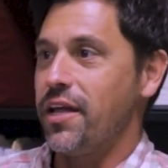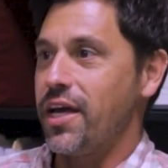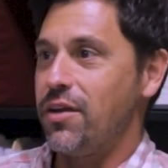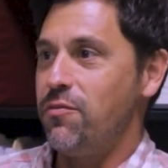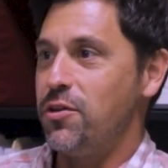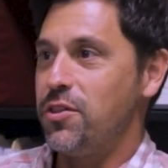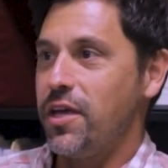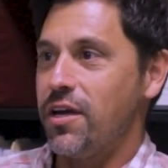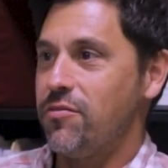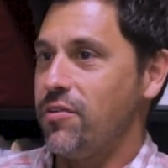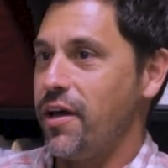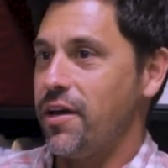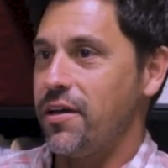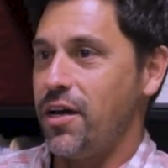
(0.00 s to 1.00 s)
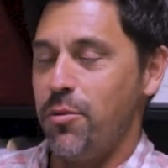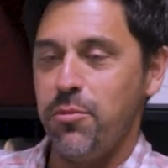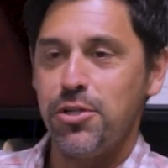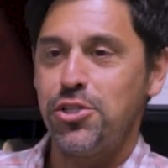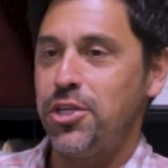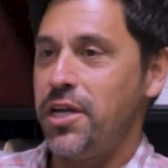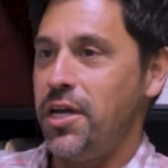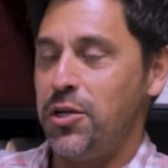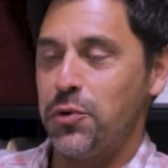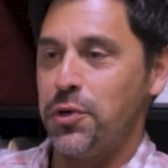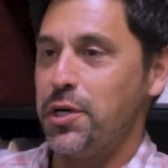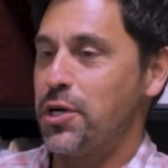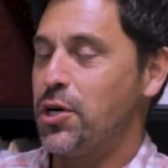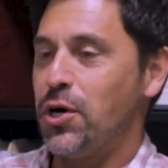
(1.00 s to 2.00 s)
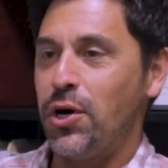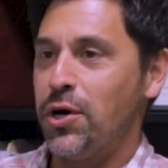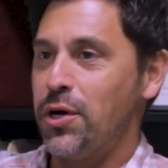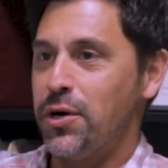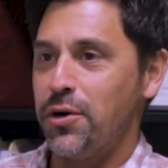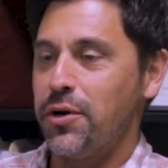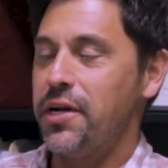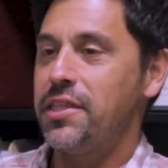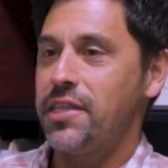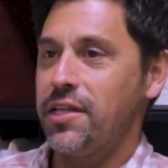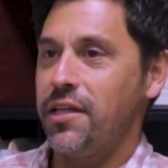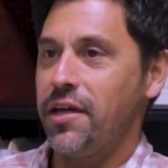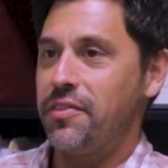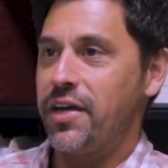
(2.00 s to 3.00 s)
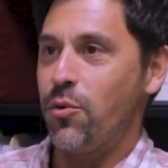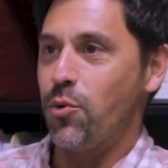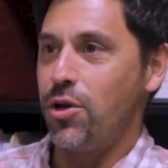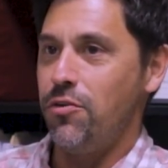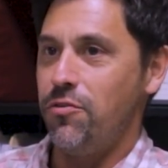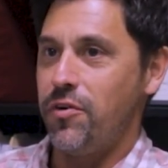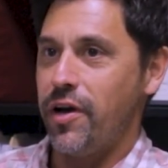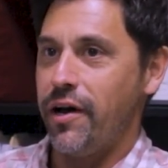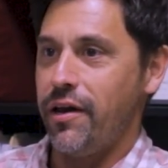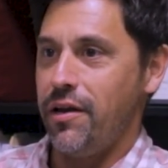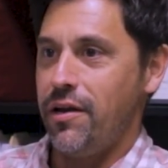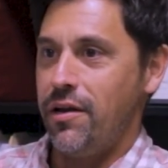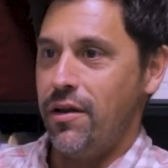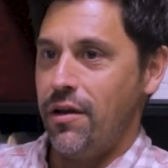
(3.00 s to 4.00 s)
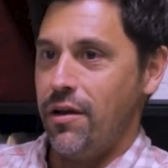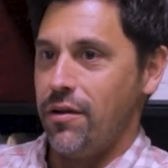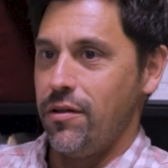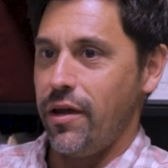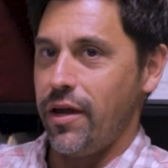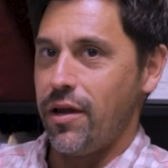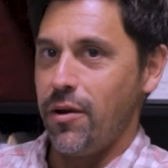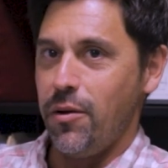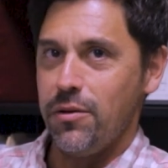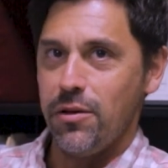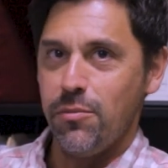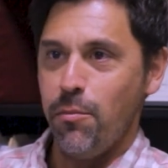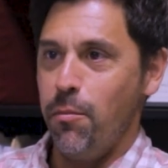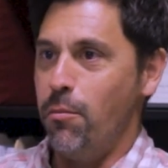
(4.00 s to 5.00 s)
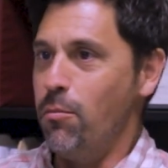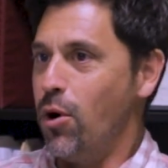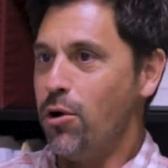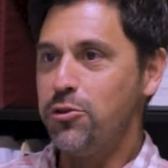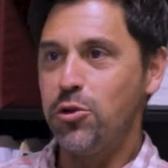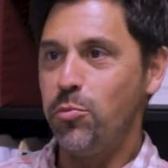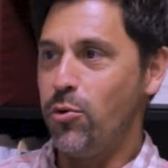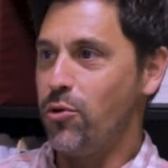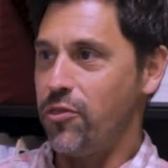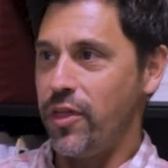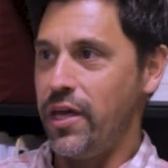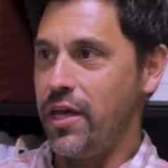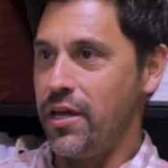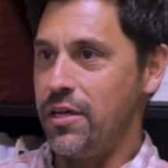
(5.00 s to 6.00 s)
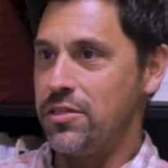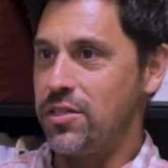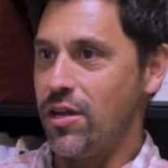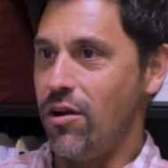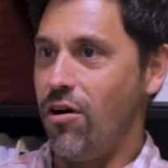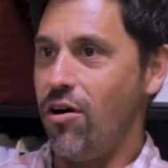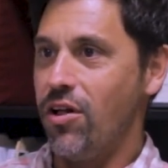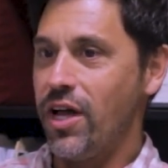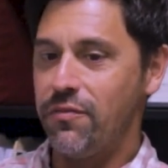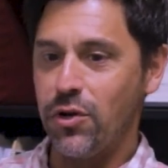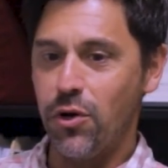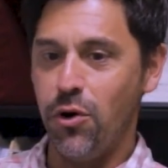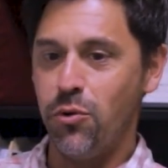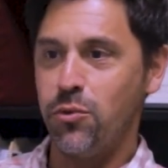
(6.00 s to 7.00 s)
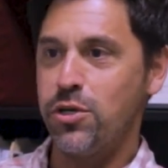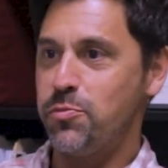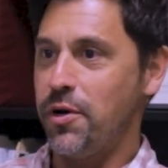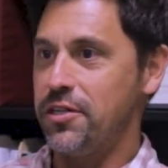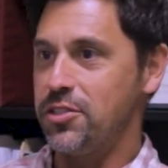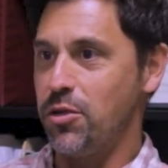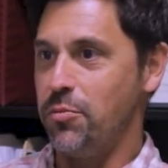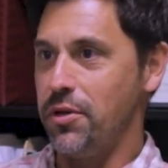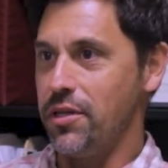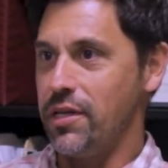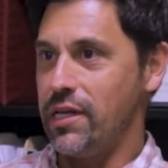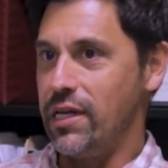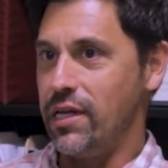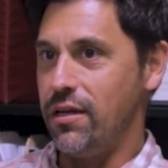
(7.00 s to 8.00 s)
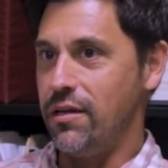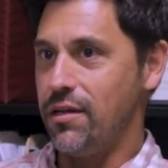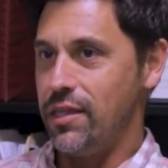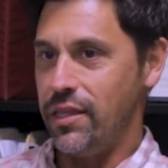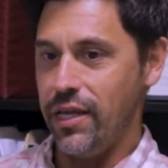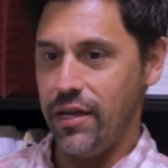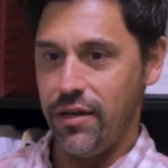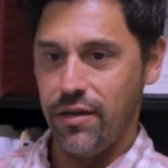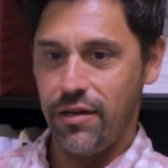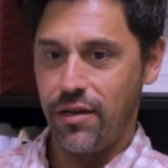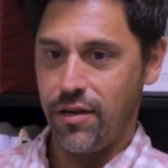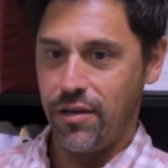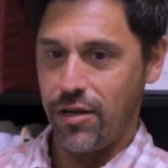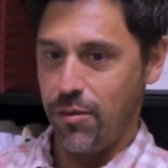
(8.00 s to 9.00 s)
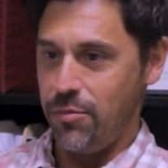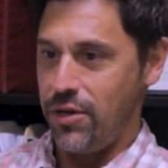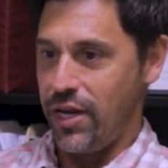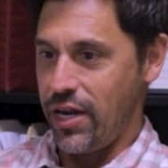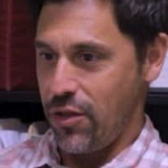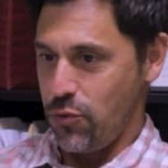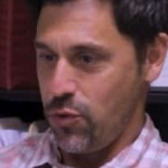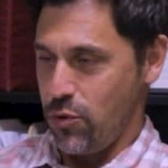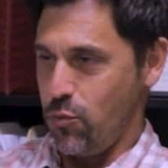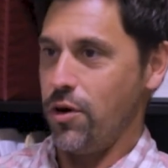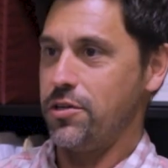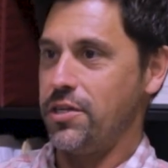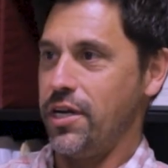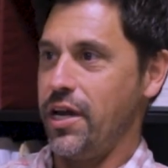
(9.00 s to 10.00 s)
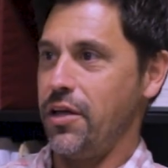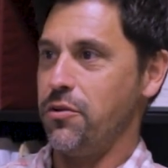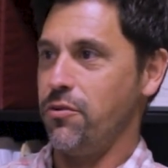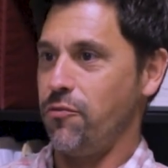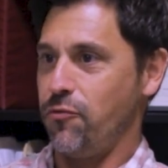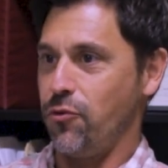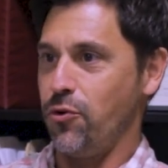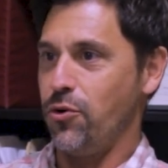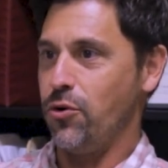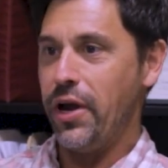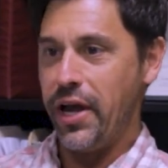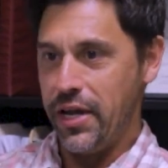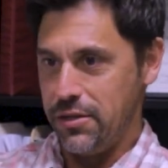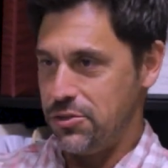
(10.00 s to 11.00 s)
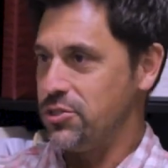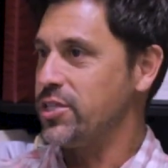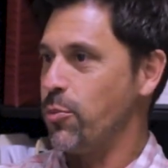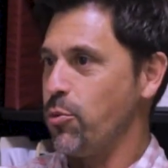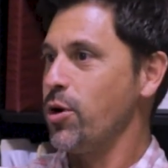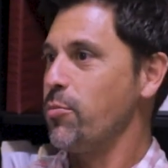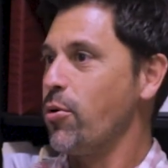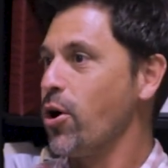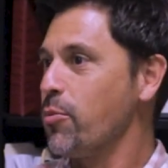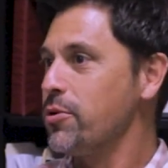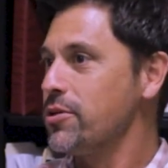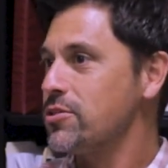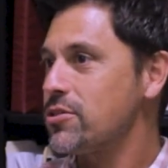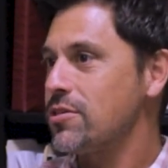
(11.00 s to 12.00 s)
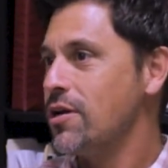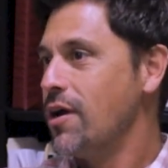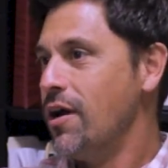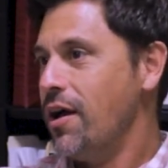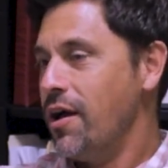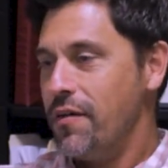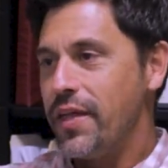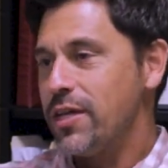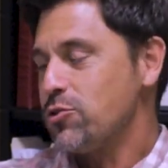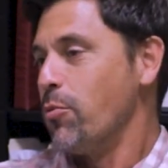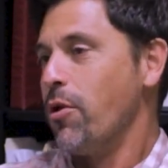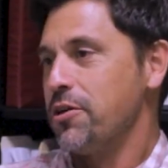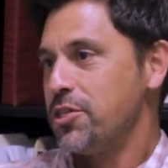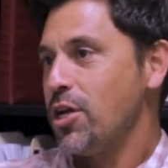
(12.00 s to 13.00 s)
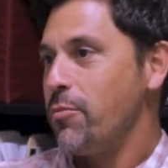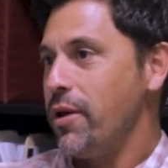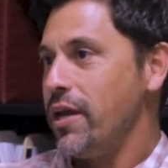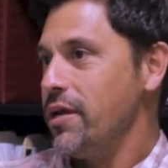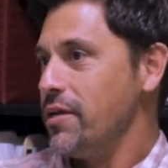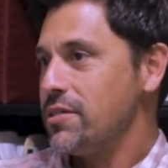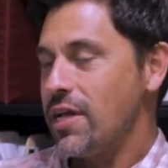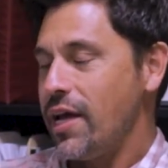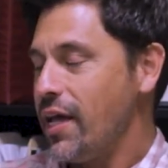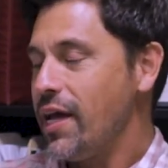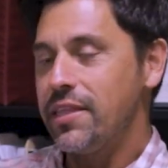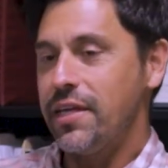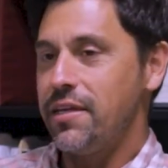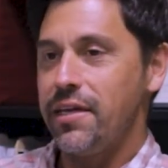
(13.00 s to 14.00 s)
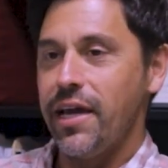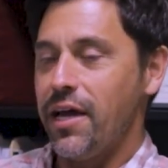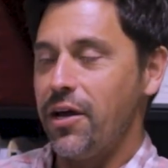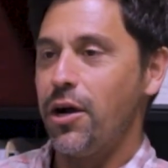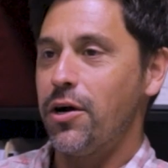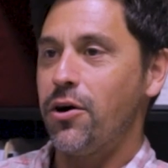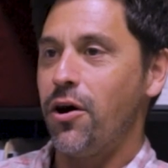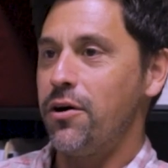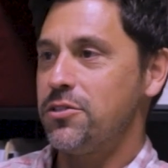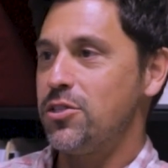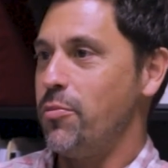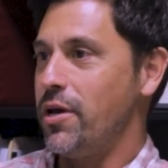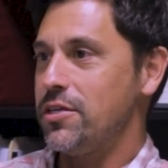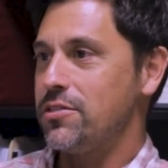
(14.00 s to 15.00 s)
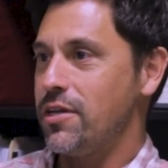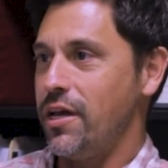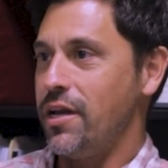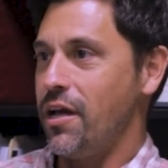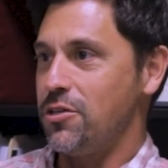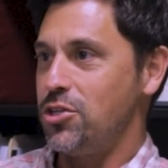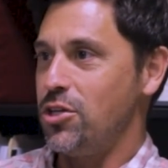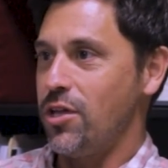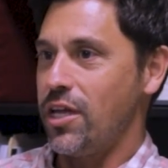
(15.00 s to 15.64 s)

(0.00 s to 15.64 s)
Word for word: Like if you think of like a machine or a car or anything like that where you've got like multiple things that all have their own responsibility that come together and work together for a separate purpose. That's what marching band is. I, I, think, yeah, a car is the best analogy.